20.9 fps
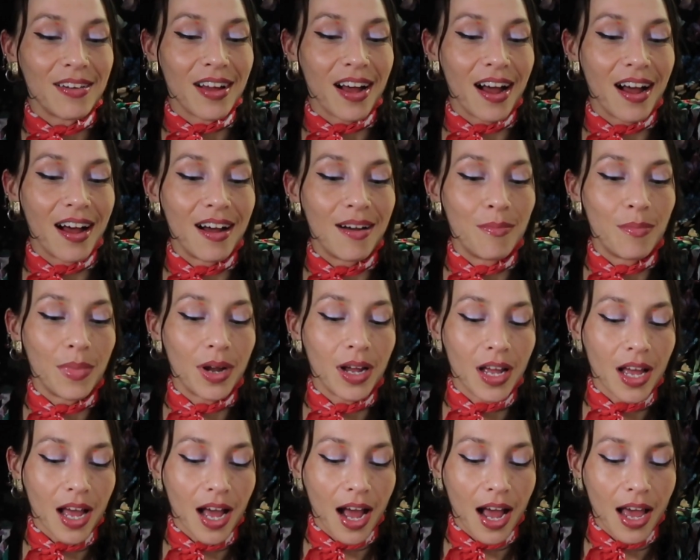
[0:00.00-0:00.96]
Um,
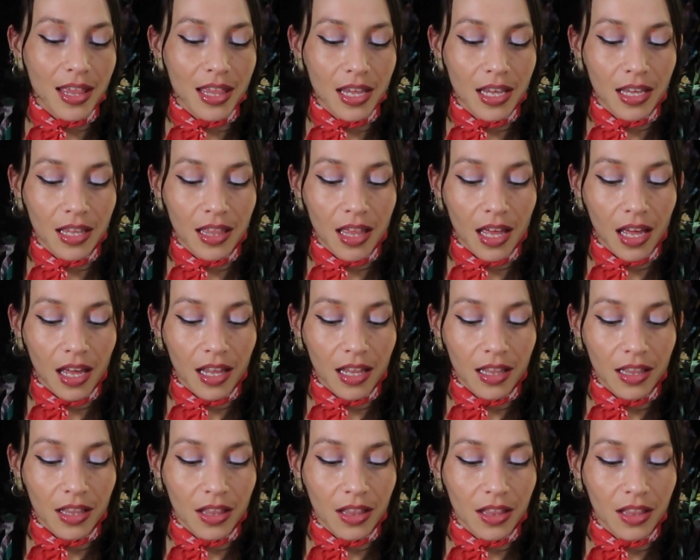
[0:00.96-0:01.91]
I think that
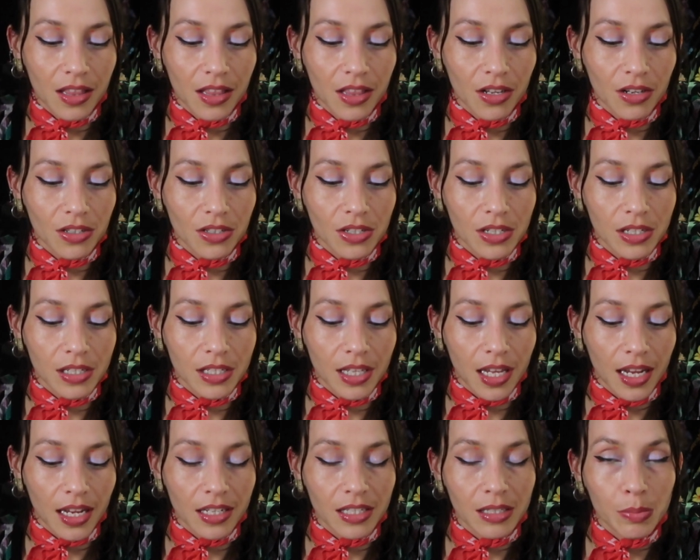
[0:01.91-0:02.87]
there's just
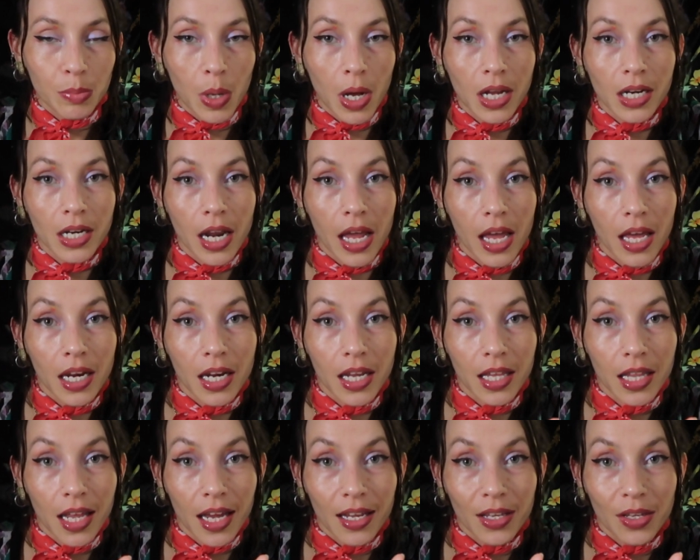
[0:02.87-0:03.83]
like a spontaneity
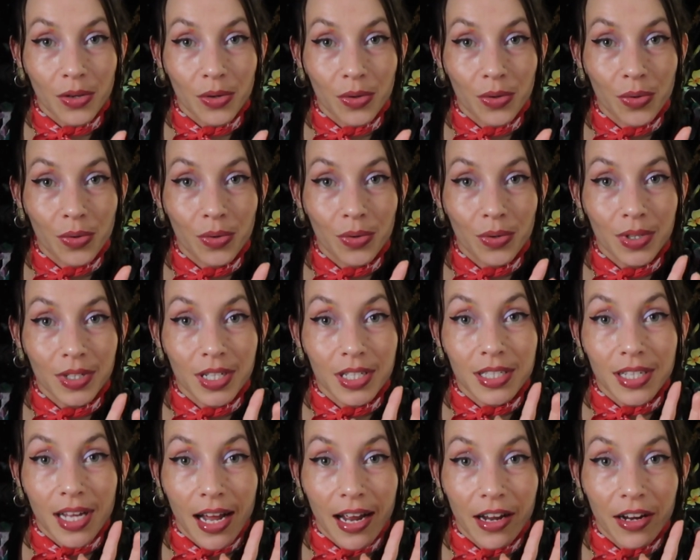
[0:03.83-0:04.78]
that you
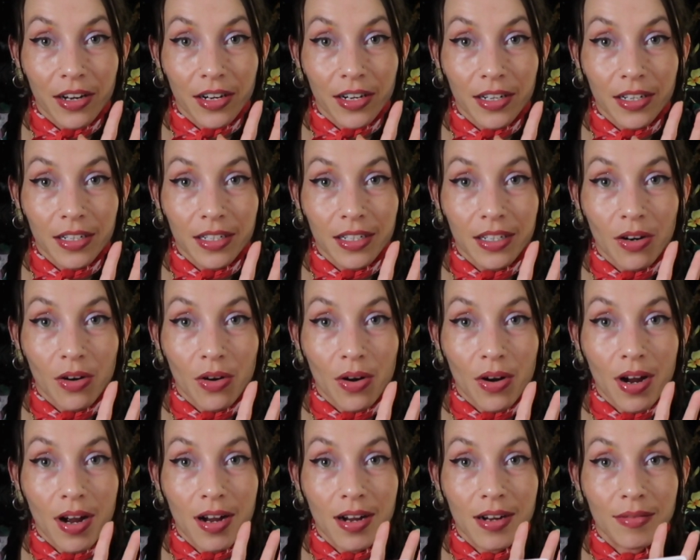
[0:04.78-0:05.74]
desire,
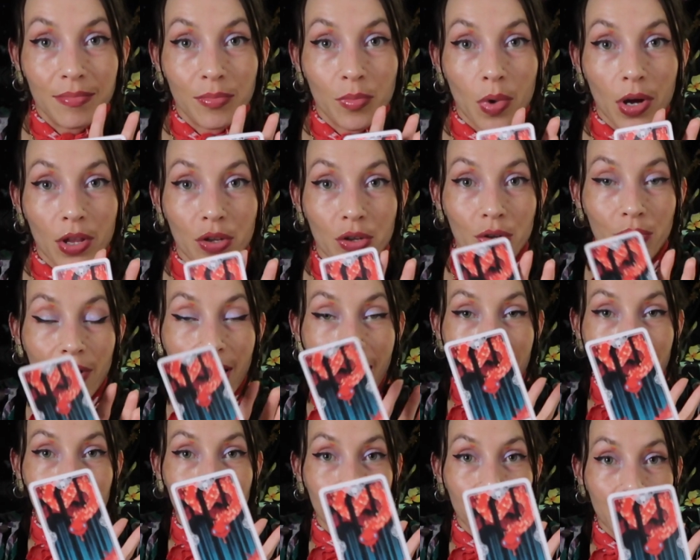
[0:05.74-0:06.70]
um, whether you've
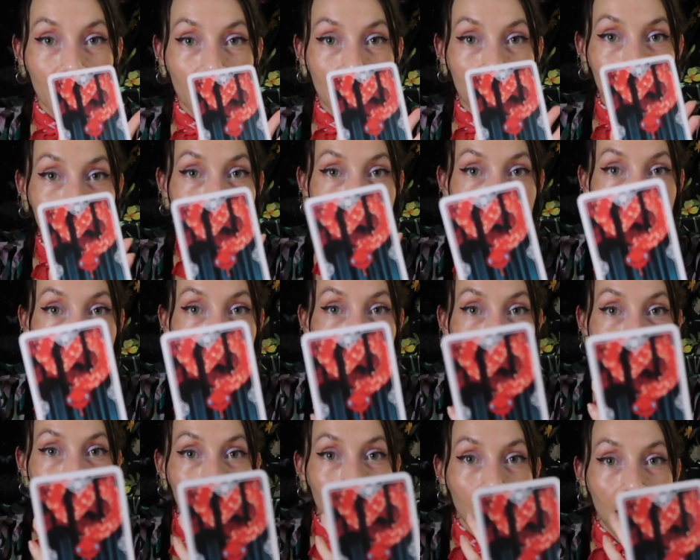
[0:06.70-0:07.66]
had it or not.
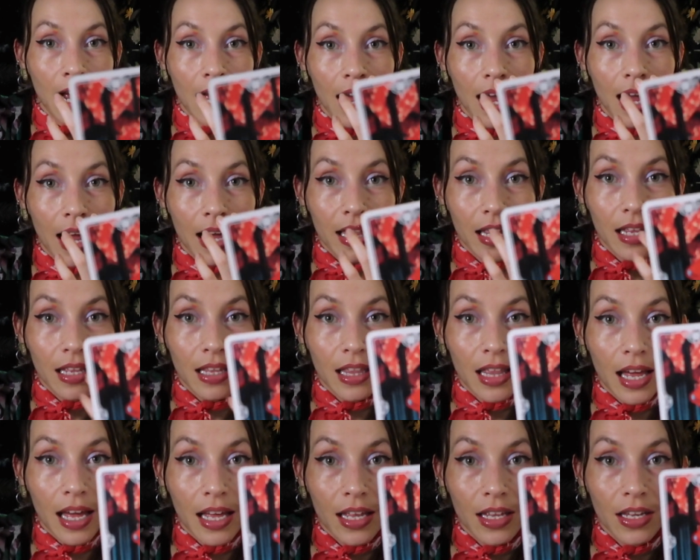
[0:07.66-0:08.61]
I think
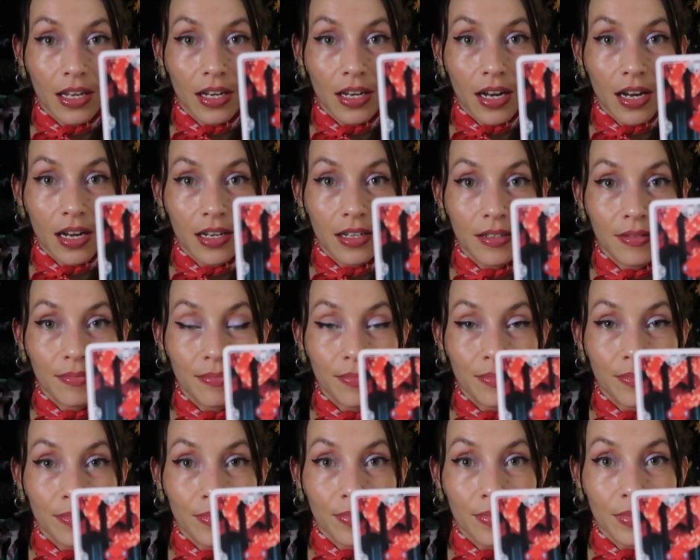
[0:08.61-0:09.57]
that
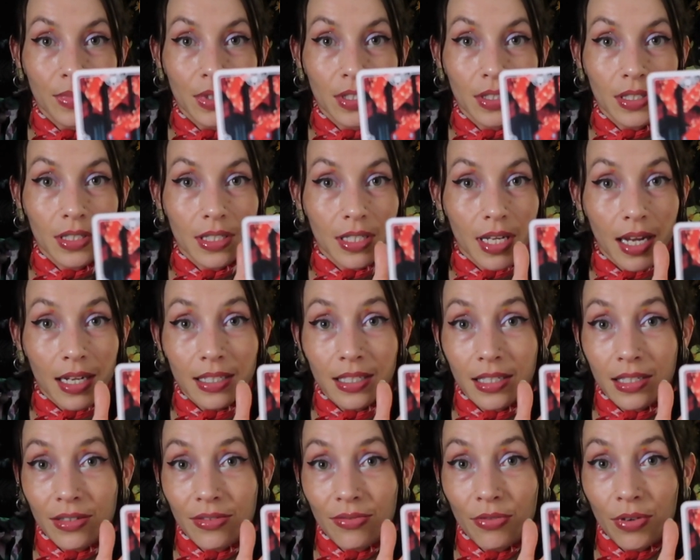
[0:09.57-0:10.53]
um, sex
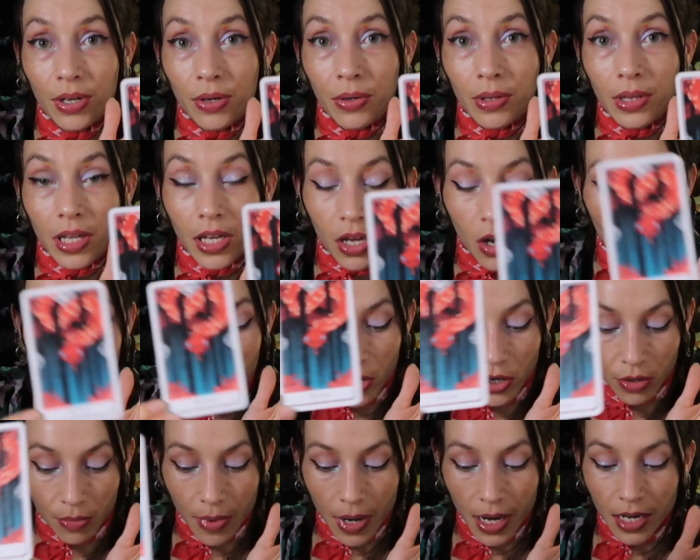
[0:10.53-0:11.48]
is frequently on
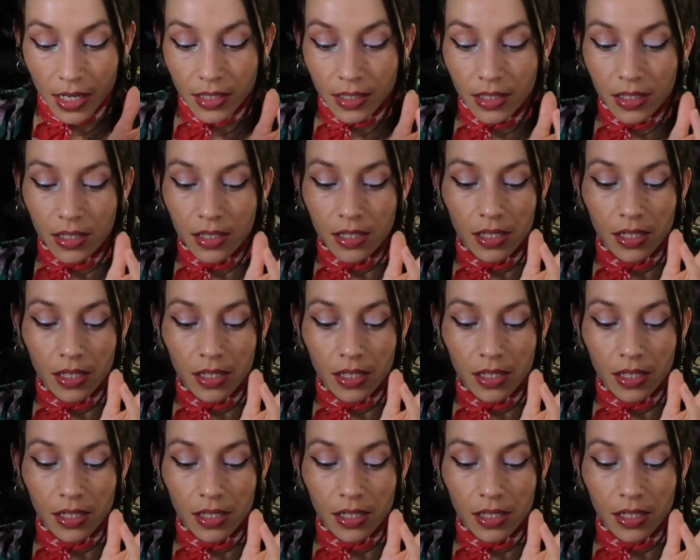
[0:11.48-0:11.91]
your mind.